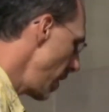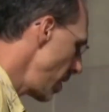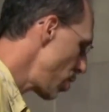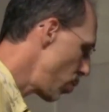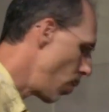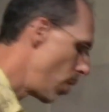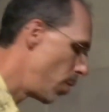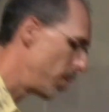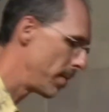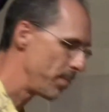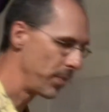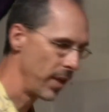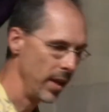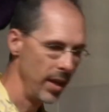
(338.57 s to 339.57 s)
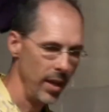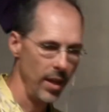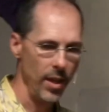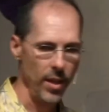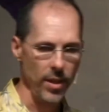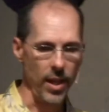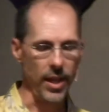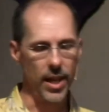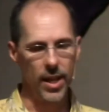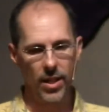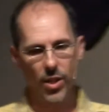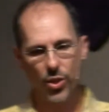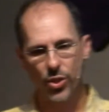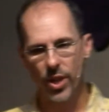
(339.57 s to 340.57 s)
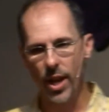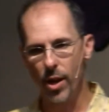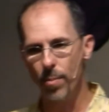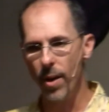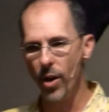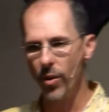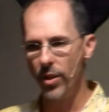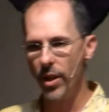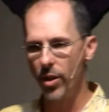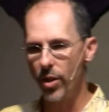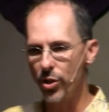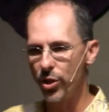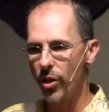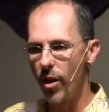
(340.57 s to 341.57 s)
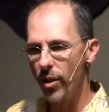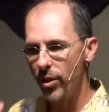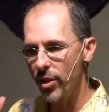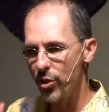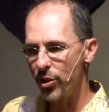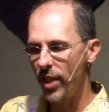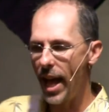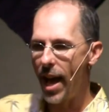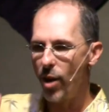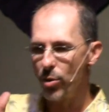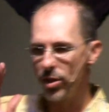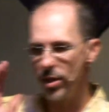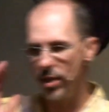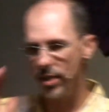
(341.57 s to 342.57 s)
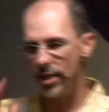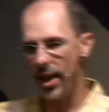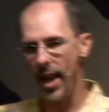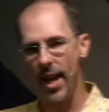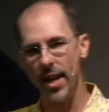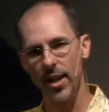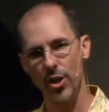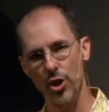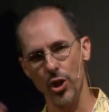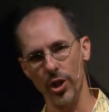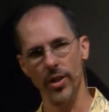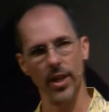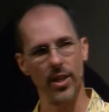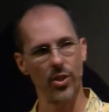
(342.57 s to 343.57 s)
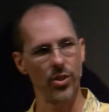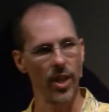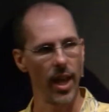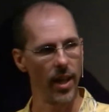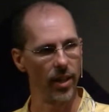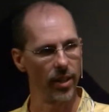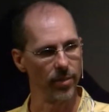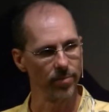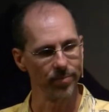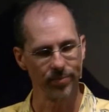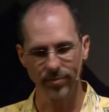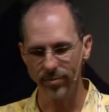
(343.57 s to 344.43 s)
and this woman, they get in this sailboat and they're going to start this 1,000-day journey sailing.